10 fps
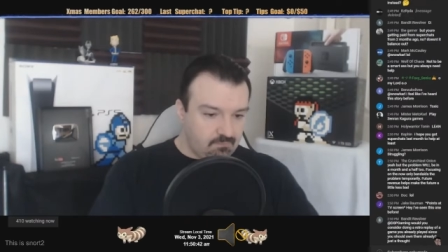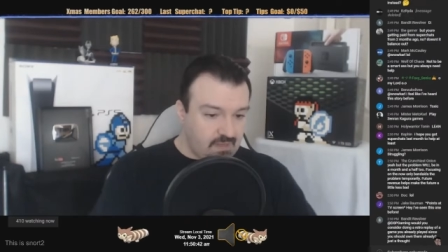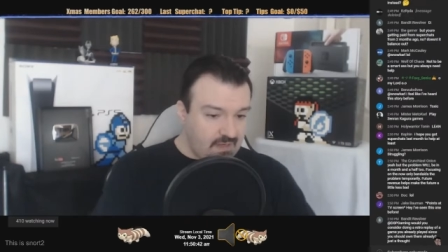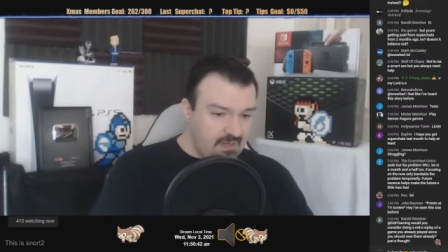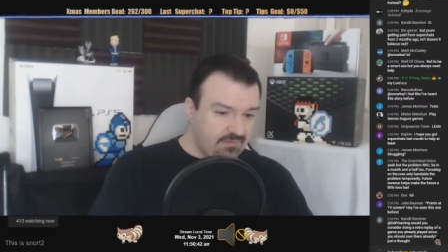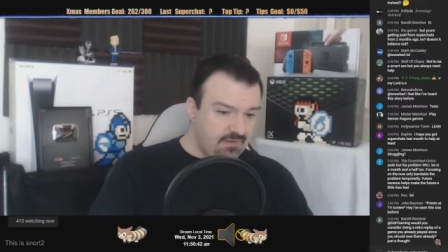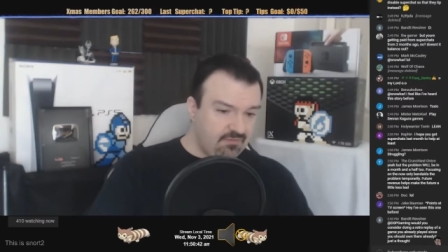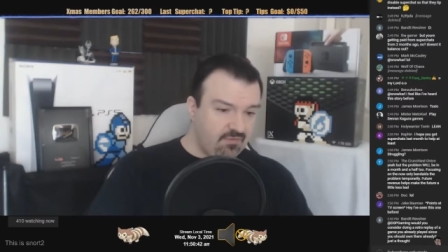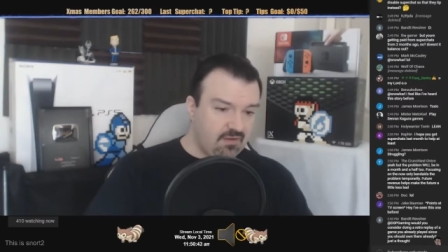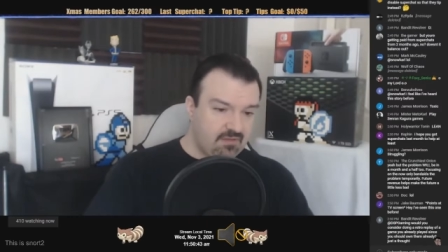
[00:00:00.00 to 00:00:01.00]
It is. It's
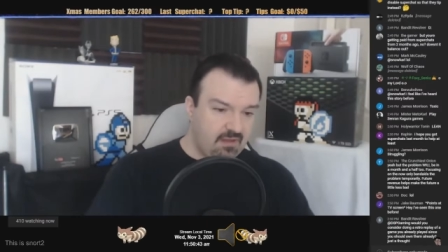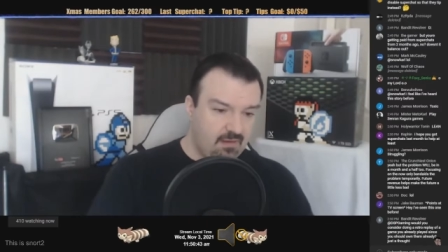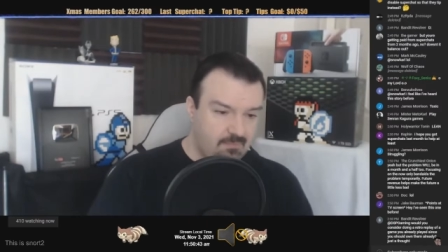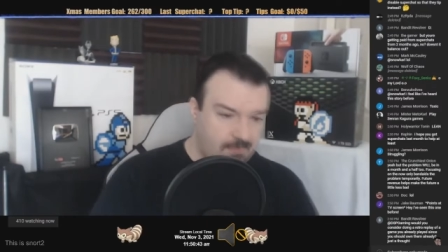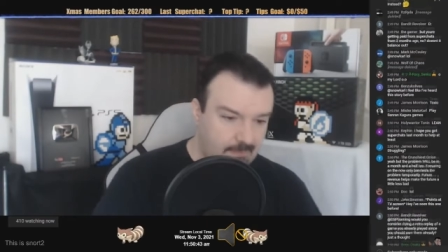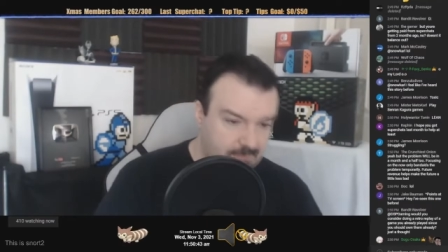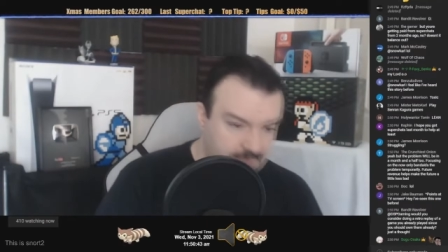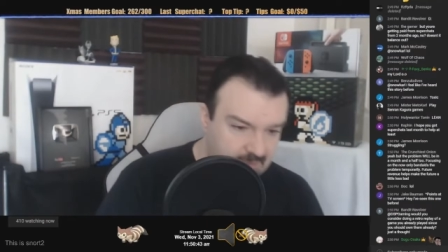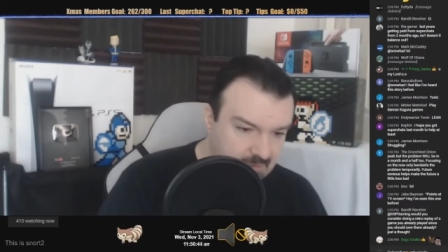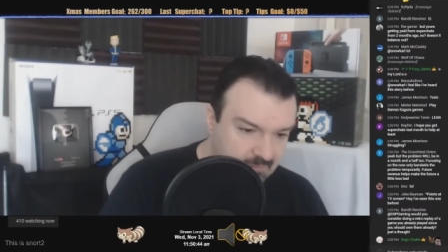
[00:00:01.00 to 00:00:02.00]
fucked up.
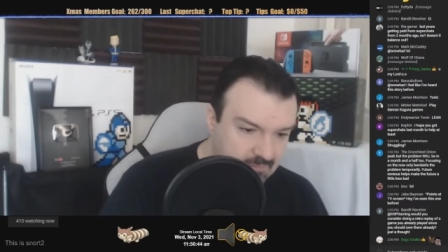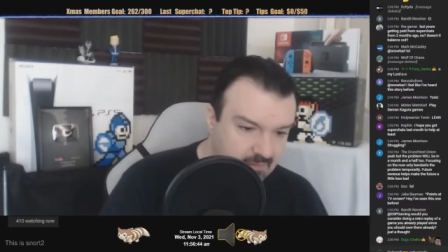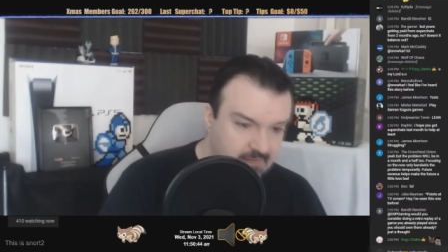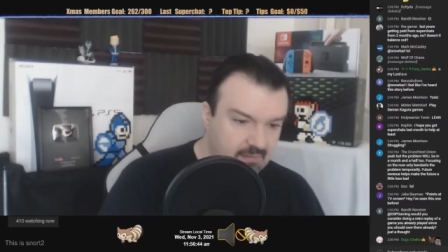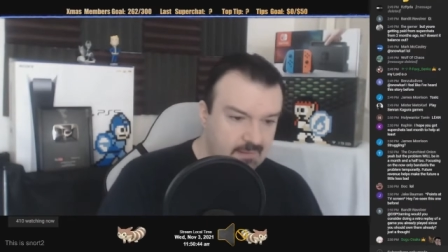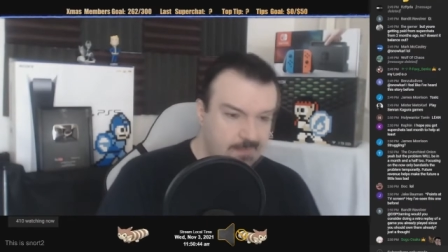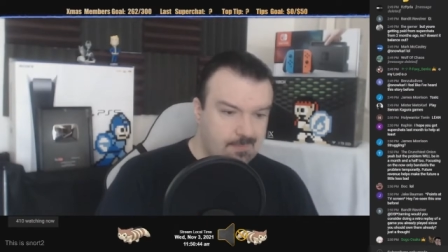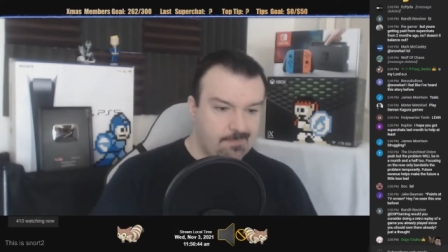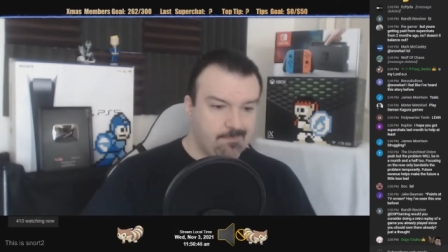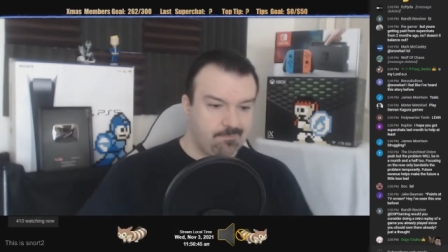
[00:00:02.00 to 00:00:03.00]
And,
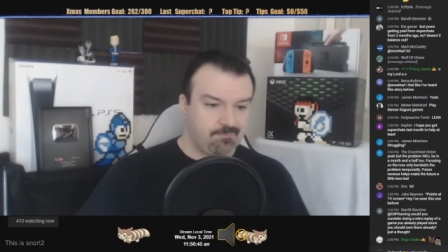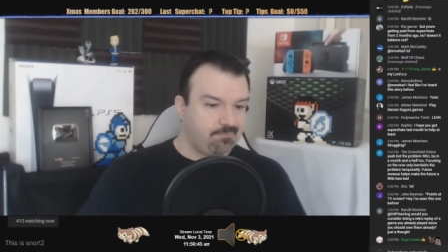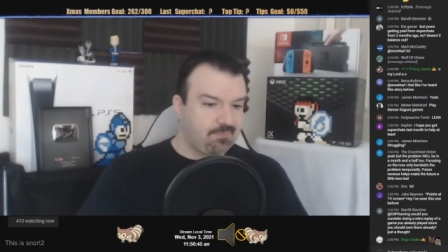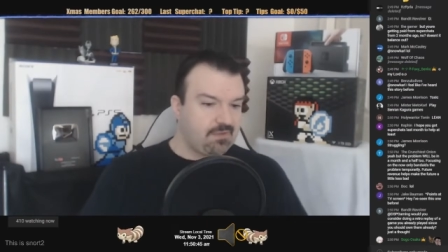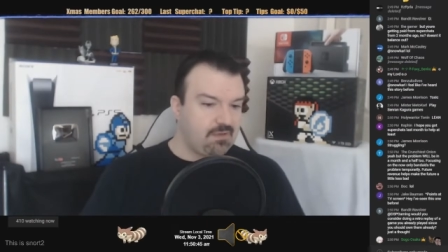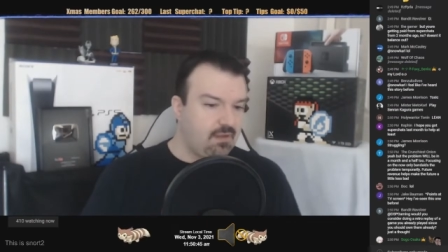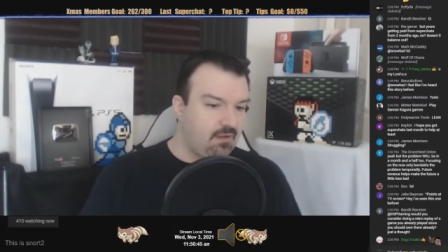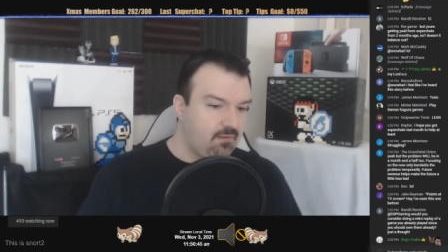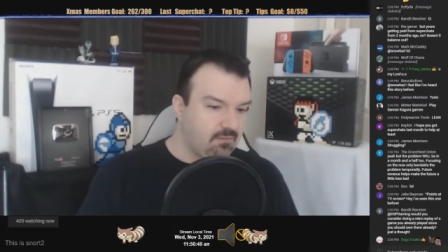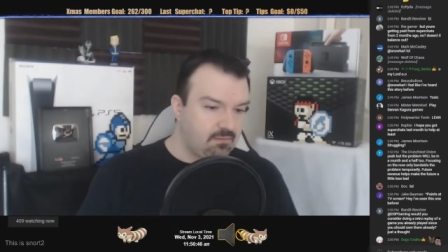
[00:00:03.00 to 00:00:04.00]
you know,